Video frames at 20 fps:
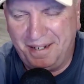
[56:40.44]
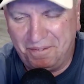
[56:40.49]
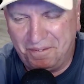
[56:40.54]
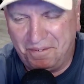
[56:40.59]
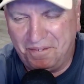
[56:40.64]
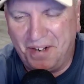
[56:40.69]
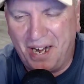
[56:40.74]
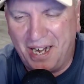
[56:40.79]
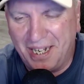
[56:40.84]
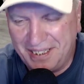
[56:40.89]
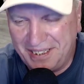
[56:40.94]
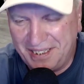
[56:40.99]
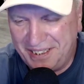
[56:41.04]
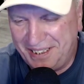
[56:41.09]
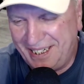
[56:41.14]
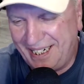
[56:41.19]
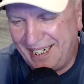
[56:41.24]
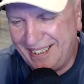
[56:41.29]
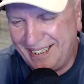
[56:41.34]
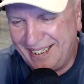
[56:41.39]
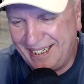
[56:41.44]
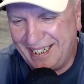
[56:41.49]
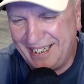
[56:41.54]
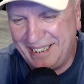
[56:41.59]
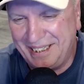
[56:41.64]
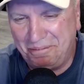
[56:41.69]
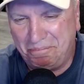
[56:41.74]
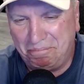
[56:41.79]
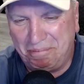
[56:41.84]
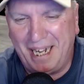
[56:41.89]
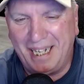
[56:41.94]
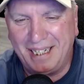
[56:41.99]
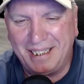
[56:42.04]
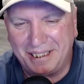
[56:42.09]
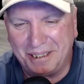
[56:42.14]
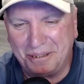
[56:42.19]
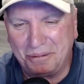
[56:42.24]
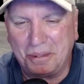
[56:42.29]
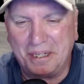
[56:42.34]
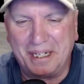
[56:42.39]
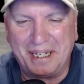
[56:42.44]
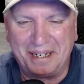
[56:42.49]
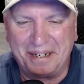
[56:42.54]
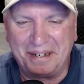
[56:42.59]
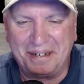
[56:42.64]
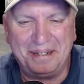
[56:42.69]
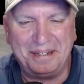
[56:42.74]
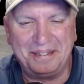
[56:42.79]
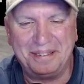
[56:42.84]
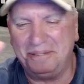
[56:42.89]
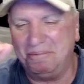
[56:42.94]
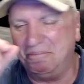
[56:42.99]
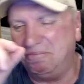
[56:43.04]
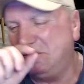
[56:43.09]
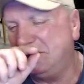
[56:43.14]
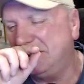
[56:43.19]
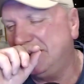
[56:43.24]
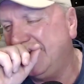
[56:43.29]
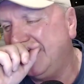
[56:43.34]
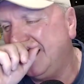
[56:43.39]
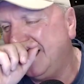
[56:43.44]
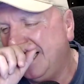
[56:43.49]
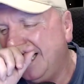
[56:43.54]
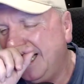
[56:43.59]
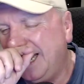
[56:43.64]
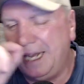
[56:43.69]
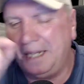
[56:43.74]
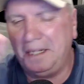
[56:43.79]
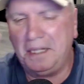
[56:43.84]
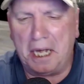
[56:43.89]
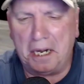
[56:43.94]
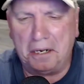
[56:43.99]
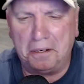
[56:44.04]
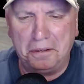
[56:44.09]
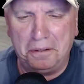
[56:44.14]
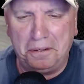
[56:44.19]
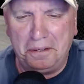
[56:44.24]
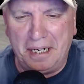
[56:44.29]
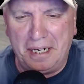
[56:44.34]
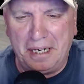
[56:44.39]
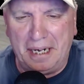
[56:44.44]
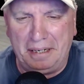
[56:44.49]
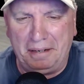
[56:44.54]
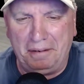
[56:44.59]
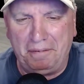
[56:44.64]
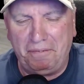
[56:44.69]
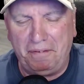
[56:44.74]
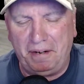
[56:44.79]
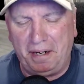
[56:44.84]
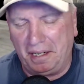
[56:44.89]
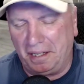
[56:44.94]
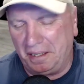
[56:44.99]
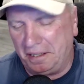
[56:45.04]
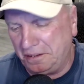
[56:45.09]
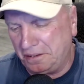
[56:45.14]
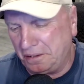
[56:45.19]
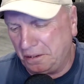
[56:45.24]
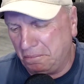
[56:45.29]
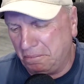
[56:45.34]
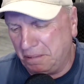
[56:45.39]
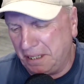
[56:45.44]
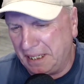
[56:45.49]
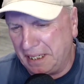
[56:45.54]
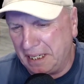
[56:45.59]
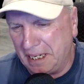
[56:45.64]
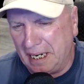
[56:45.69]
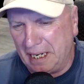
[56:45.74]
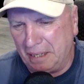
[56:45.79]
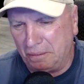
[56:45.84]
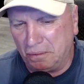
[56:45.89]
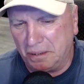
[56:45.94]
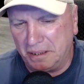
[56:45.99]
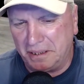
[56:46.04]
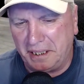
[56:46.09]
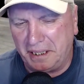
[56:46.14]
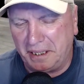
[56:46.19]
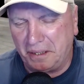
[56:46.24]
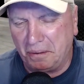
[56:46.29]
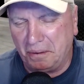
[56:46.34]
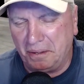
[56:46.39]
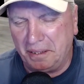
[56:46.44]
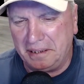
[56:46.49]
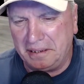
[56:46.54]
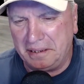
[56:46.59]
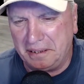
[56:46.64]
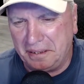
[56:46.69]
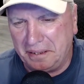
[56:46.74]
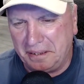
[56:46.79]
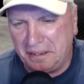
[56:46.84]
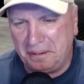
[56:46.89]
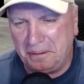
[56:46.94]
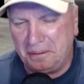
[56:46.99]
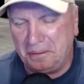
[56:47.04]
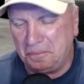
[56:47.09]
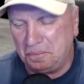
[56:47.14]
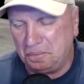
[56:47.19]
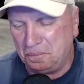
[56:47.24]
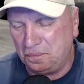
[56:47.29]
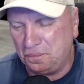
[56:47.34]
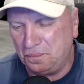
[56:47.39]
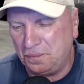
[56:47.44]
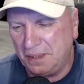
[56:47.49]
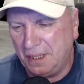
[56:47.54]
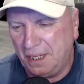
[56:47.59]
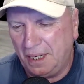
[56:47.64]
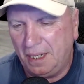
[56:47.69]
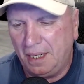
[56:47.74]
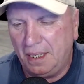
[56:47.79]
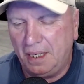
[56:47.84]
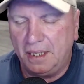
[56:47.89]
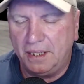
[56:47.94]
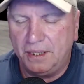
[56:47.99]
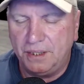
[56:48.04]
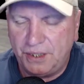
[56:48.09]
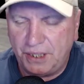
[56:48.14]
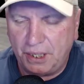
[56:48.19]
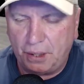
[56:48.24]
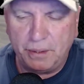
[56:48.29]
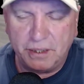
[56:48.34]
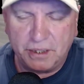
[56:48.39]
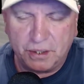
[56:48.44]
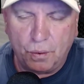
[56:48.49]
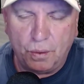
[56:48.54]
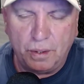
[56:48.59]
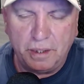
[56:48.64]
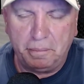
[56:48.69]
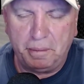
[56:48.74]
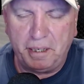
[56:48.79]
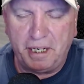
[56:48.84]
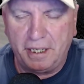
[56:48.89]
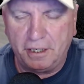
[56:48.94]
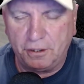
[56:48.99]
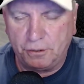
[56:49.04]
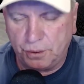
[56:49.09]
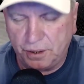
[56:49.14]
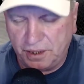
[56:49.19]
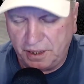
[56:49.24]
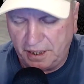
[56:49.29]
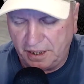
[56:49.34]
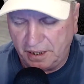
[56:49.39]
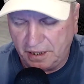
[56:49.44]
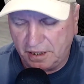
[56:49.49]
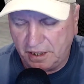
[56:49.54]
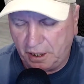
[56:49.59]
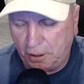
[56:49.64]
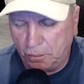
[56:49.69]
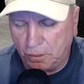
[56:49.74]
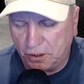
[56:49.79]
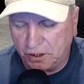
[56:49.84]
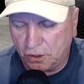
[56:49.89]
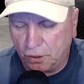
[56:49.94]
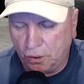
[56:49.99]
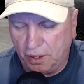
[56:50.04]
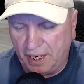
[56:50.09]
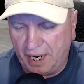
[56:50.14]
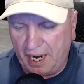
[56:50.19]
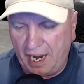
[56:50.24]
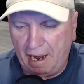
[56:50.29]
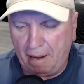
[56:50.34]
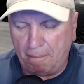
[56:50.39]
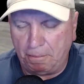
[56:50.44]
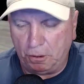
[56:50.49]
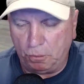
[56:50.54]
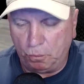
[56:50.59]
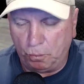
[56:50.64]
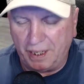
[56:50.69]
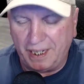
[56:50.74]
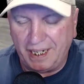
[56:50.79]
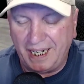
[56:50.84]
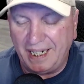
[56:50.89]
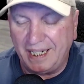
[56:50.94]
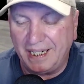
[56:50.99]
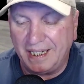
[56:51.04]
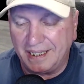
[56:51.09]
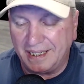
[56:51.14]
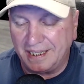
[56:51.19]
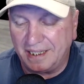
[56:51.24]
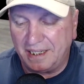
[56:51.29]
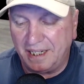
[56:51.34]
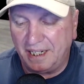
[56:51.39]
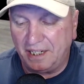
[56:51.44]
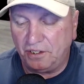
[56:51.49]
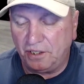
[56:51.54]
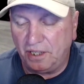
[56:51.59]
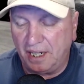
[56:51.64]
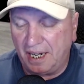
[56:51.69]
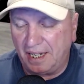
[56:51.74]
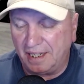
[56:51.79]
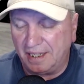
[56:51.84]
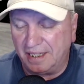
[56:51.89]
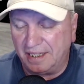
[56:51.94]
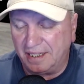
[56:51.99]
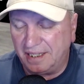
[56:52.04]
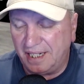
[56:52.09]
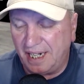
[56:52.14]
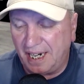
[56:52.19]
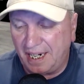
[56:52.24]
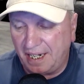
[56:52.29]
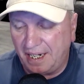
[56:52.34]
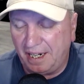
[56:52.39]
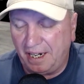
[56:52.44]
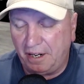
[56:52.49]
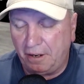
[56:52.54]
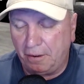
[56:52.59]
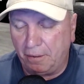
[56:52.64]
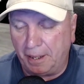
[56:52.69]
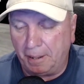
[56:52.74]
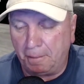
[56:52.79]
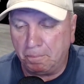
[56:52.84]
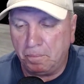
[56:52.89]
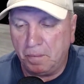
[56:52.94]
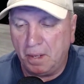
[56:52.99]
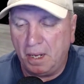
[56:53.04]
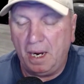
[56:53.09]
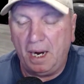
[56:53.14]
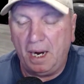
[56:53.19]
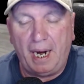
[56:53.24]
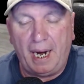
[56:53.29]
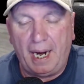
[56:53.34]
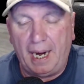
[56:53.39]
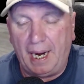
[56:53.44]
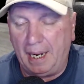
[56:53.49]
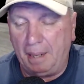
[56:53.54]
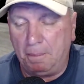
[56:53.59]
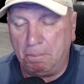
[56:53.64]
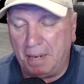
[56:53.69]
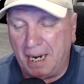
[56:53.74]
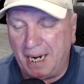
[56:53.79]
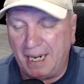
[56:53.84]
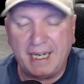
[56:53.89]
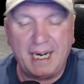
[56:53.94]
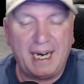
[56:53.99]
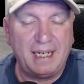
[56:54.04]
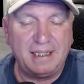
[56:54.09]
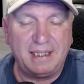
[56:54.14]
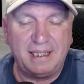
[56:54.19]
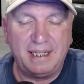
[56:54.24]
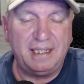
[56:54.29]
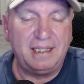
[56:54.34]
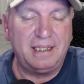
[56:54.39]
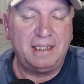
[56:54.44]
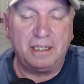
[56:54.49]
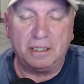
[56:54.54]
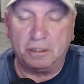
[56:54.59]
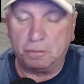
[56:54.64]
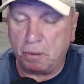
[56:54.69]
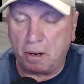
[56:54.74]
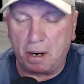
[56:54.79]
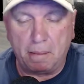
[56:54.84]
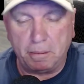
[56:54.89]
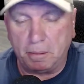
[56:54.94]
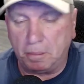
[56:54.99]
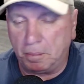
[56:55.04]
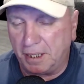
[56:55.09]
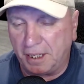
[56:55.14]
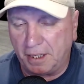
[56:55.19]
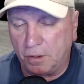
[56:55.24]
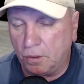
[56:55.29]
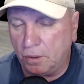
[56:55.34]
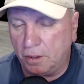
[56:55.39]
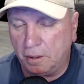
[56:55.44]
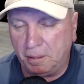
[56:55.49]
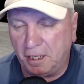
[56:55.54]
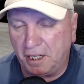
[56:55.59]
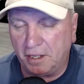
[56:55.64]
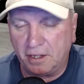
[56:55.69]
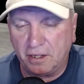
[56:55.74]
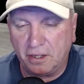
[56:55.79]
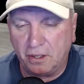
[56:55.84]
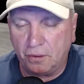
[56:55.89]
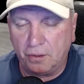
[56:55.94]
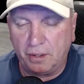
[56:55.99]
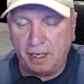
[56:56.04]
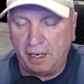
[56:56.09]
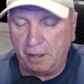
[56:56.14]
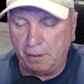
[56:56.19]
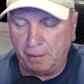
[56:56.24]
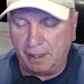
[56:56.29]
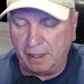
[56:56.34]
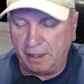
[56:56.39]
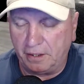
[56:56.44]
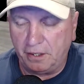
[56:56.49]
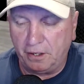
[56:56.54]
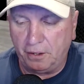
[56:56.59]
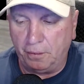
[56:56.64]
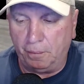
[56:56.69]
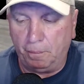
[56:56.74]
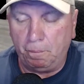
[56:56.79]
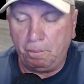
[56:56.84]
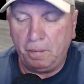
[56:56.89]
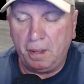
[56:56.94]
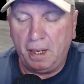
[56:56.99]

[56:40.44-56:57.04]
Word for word: Von shits in his pants is what he called him. And that hurt Donnie's feelings. Oh my God, what's he going to do? So it's going to be interesting to see what's going to happen. We need a decision on this second hearing. And my guess is there's probably going to be a third hearing too.